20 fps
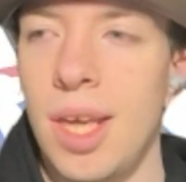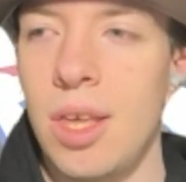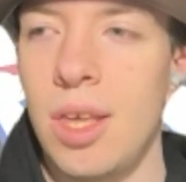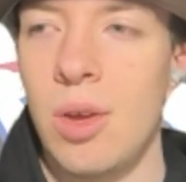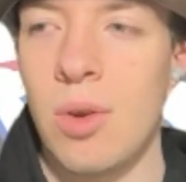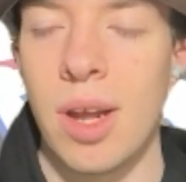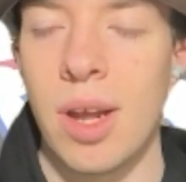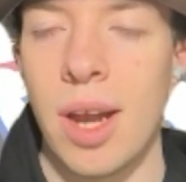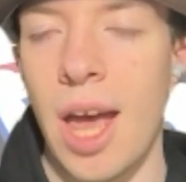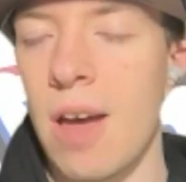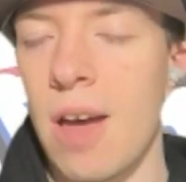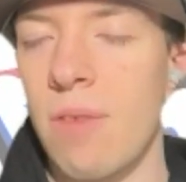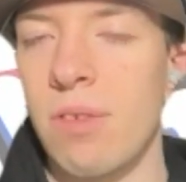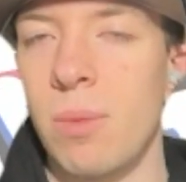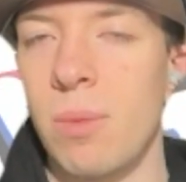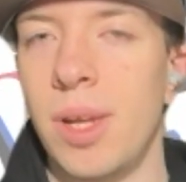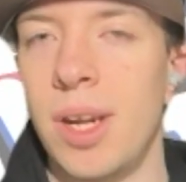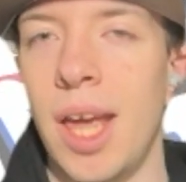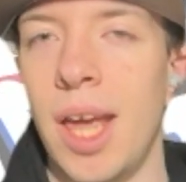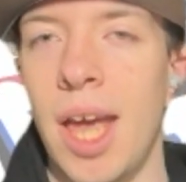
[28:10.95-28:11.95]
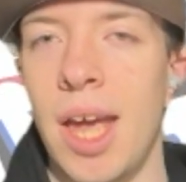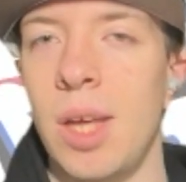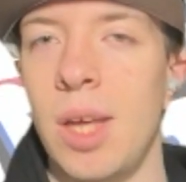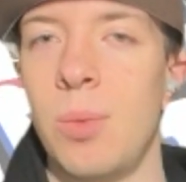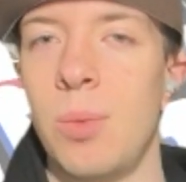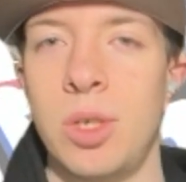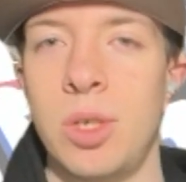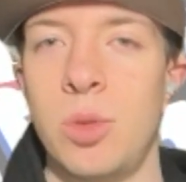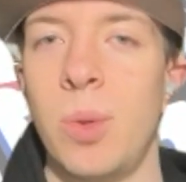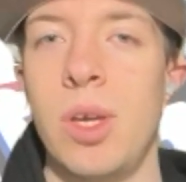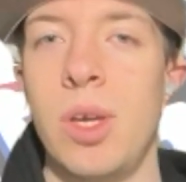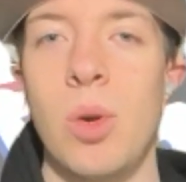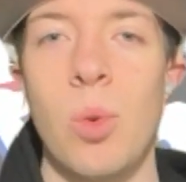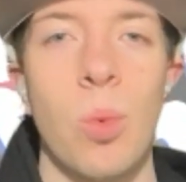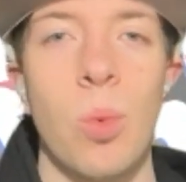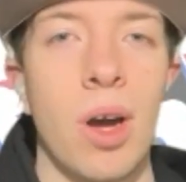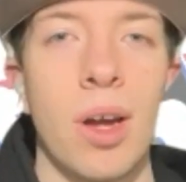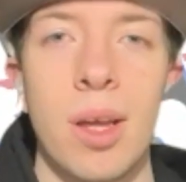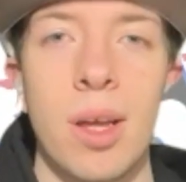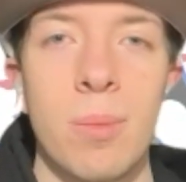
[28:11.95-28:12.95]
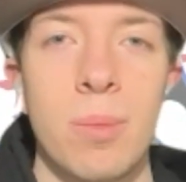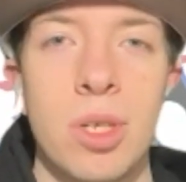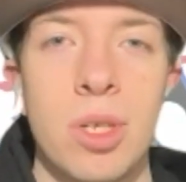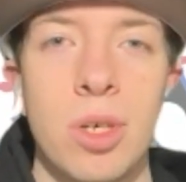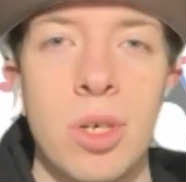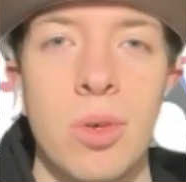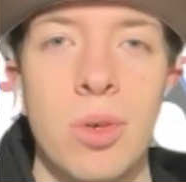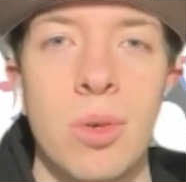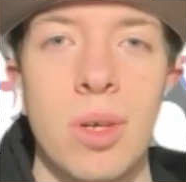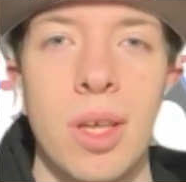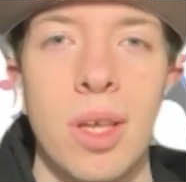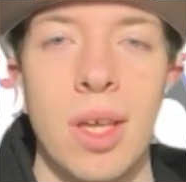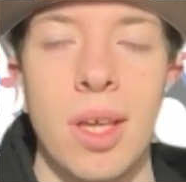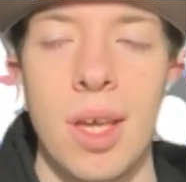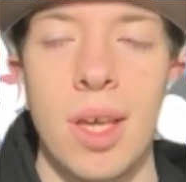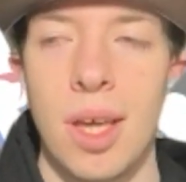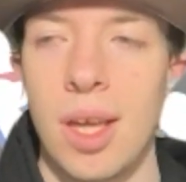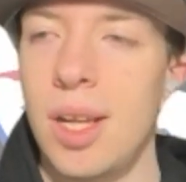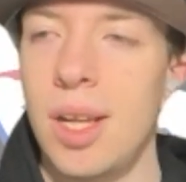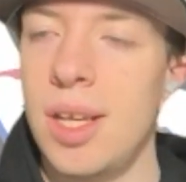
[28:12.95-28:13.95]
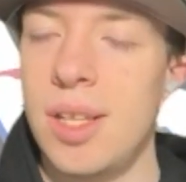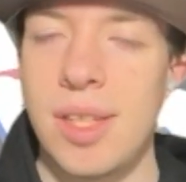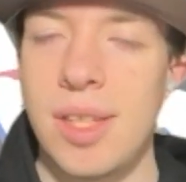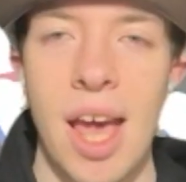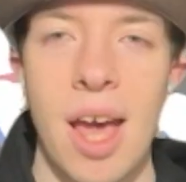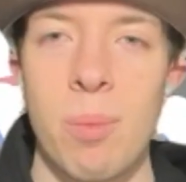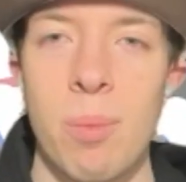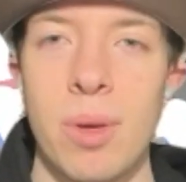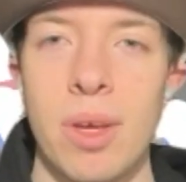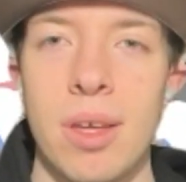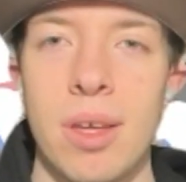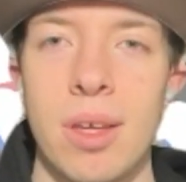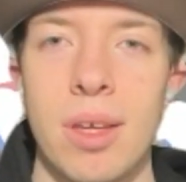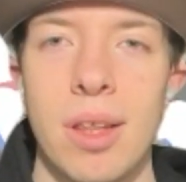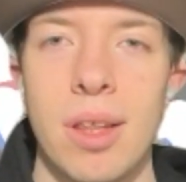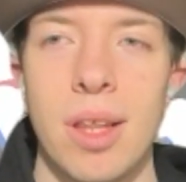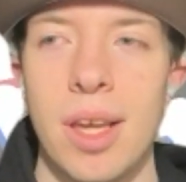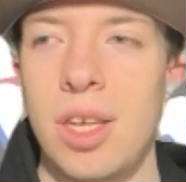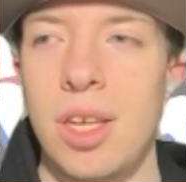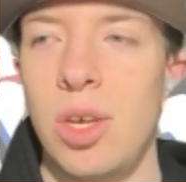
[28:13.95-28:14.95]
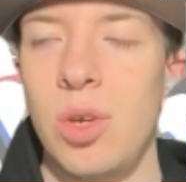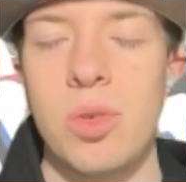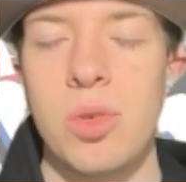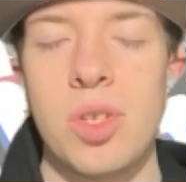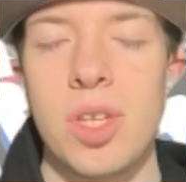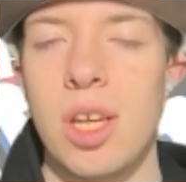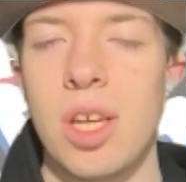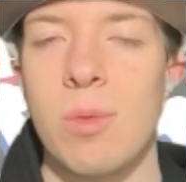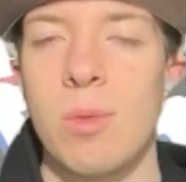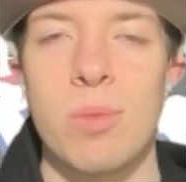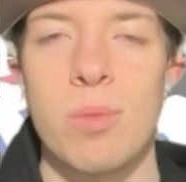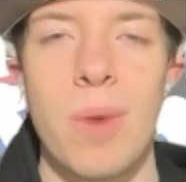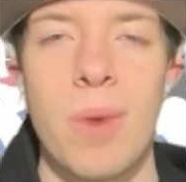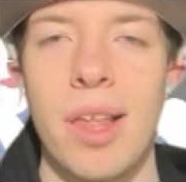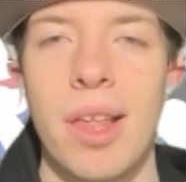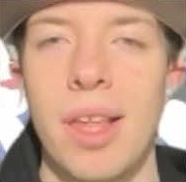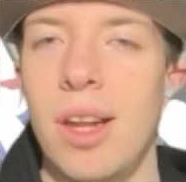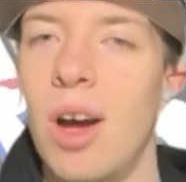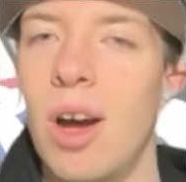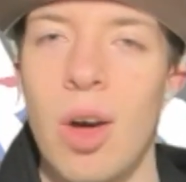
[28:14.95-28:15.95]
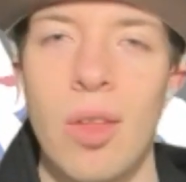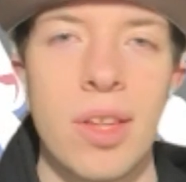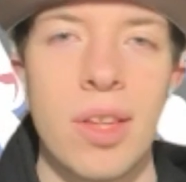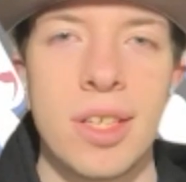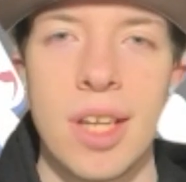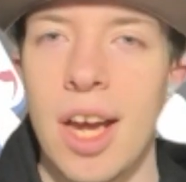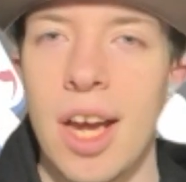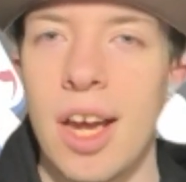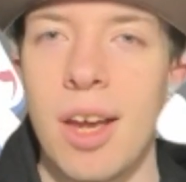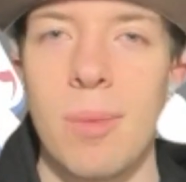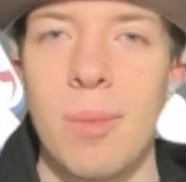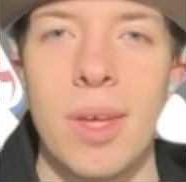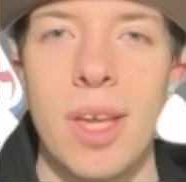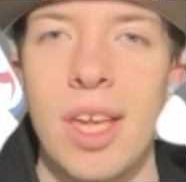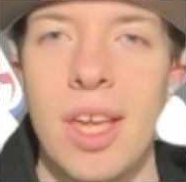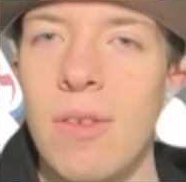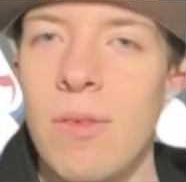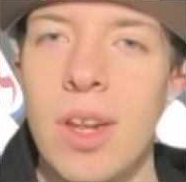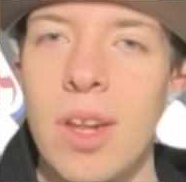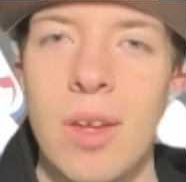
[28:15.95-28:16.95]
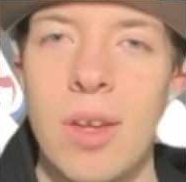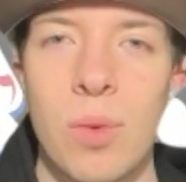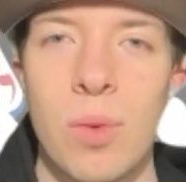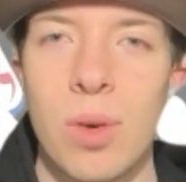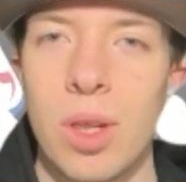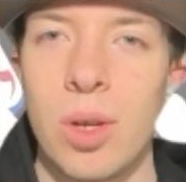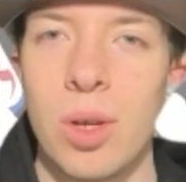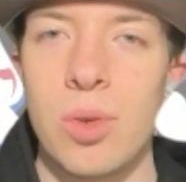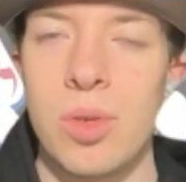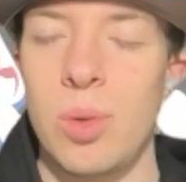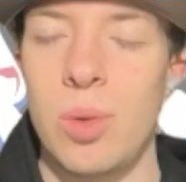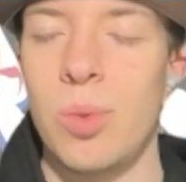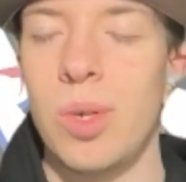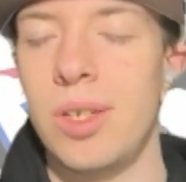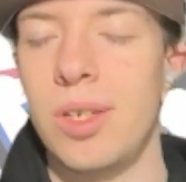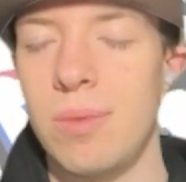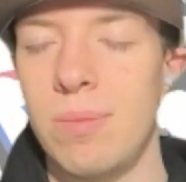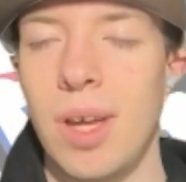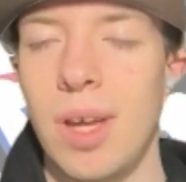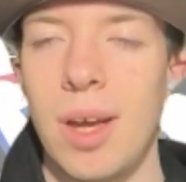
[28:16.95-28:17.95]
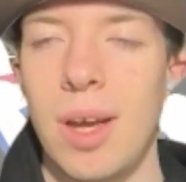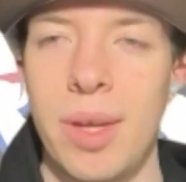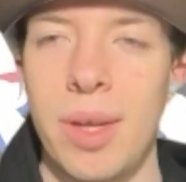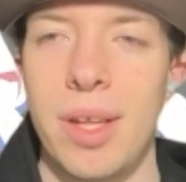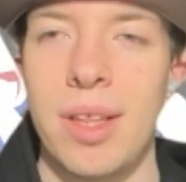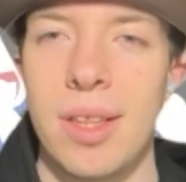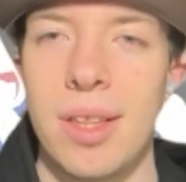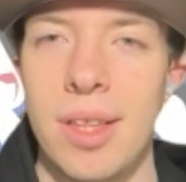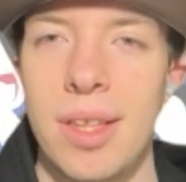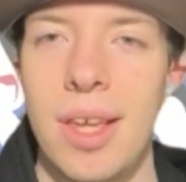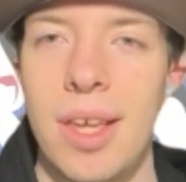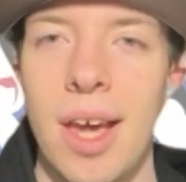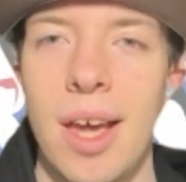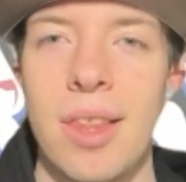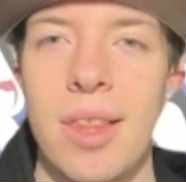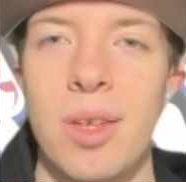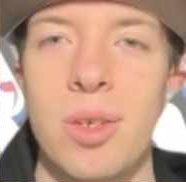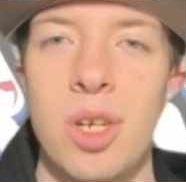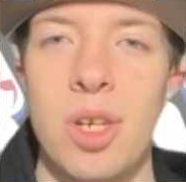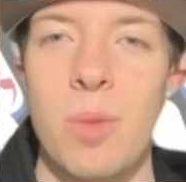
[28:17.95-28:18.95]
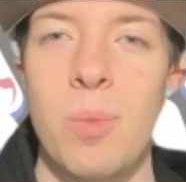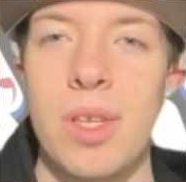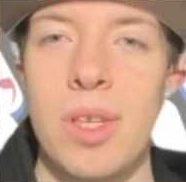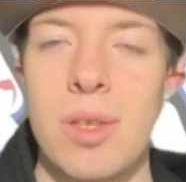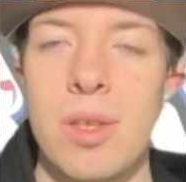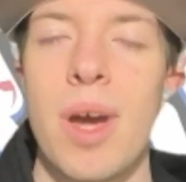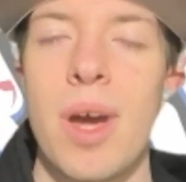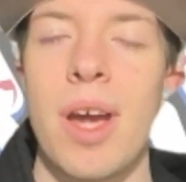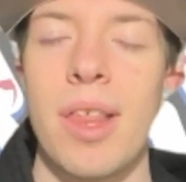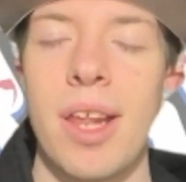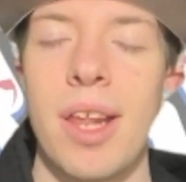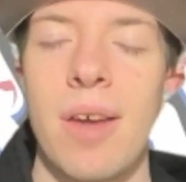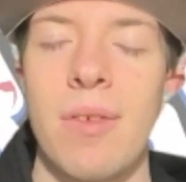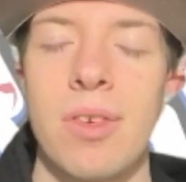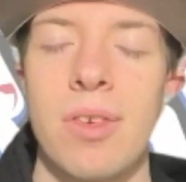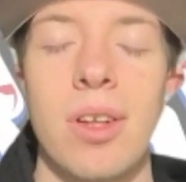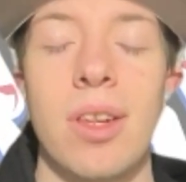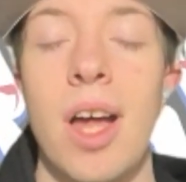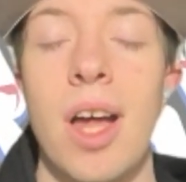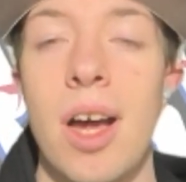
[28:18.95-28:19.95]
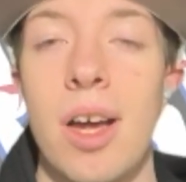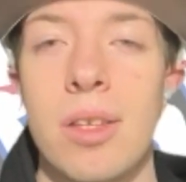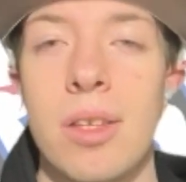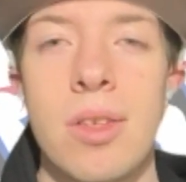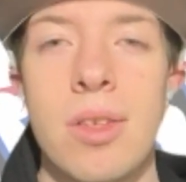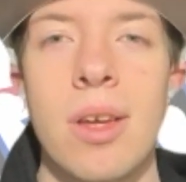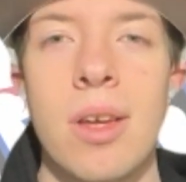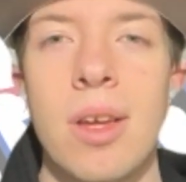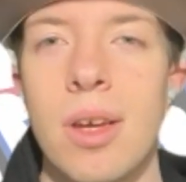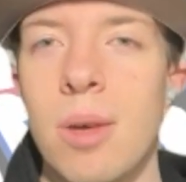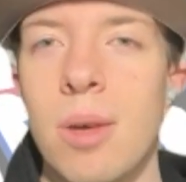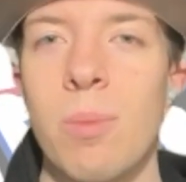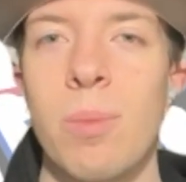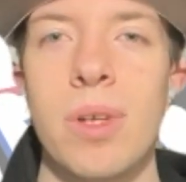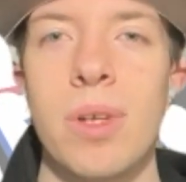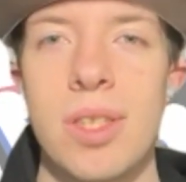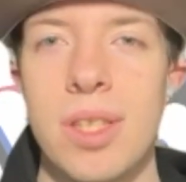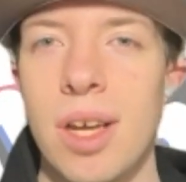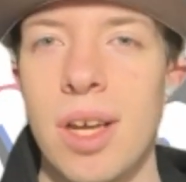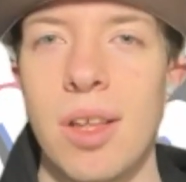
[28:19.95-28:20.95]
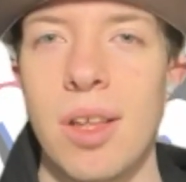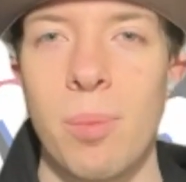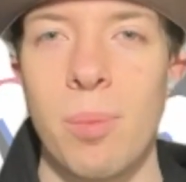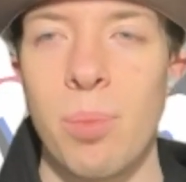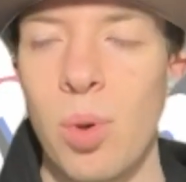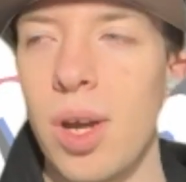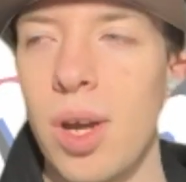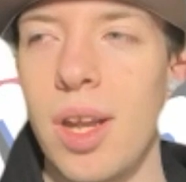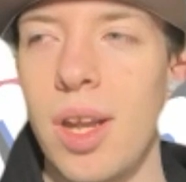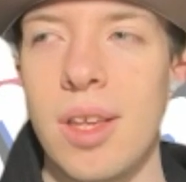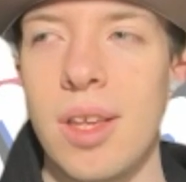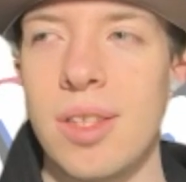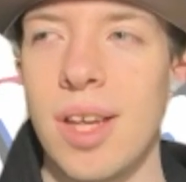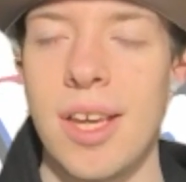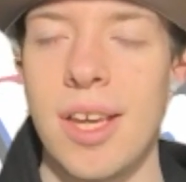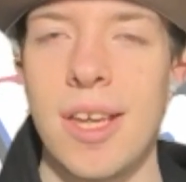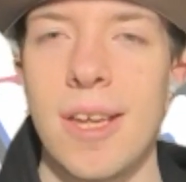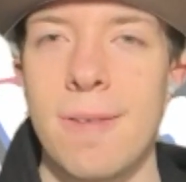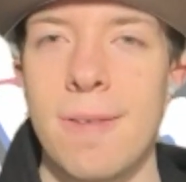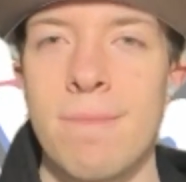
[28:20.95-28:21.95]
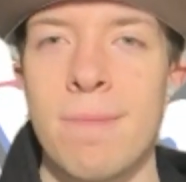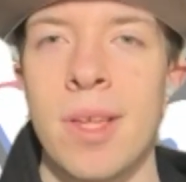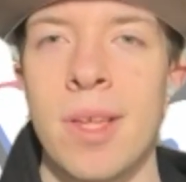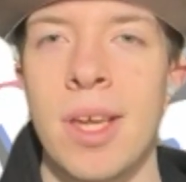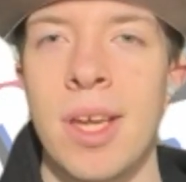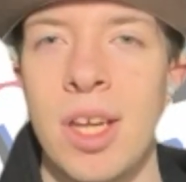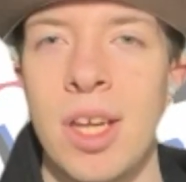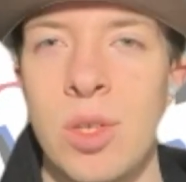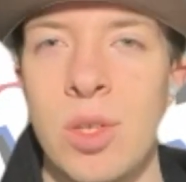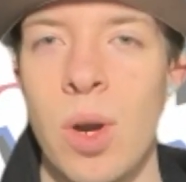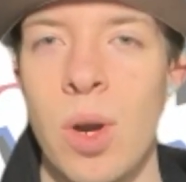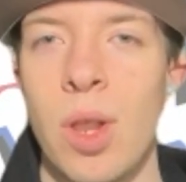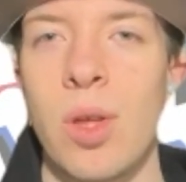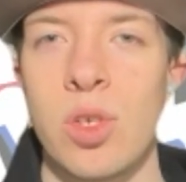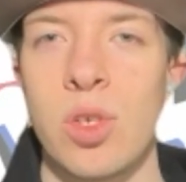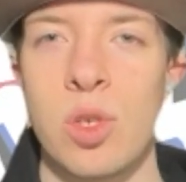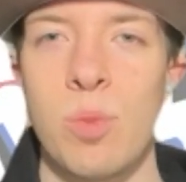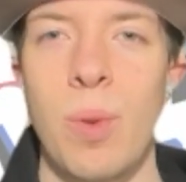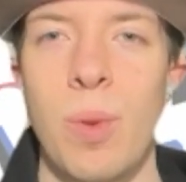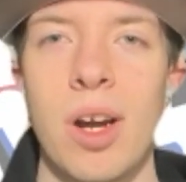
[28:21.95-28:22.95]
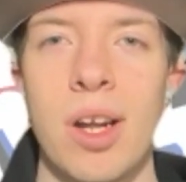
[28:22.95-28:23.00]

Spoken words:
You can have him in any which way you want him to, and he's happy. Like, you see him smiling all the time, even if we're losing, which, I mean, yeah, you shouldn't be smiling after a loss. But still, the point is, like, he's one of those